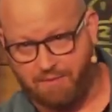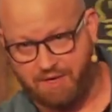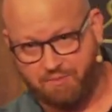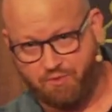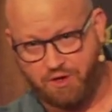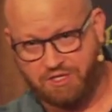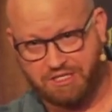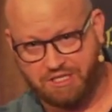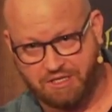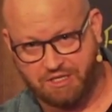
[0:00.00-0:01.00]
to protest
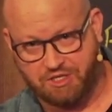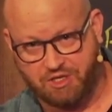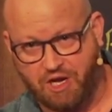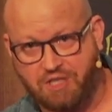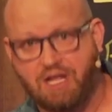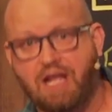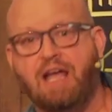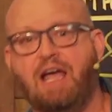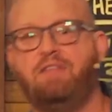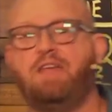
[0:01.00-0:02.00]
at this church,
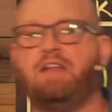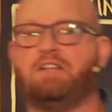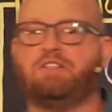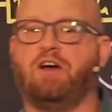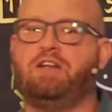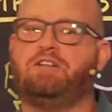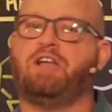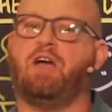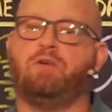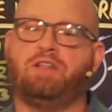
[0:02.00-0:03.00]
and they decided to
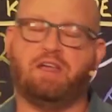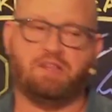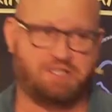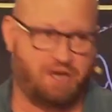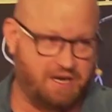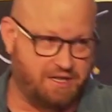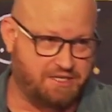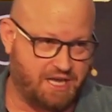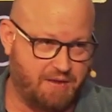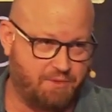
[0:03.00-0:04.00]
go on the other side of the
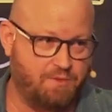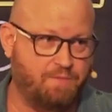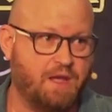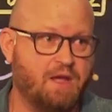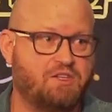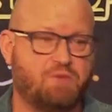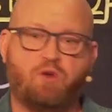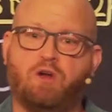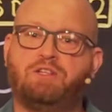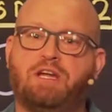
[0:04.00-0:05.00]
table to
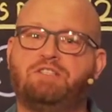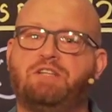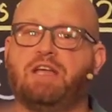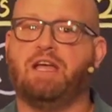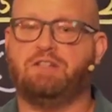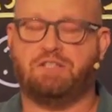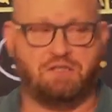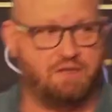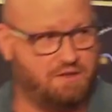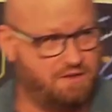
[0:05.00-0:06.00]
protest against
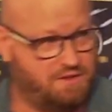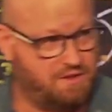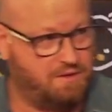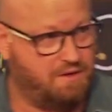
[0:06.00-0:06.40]
the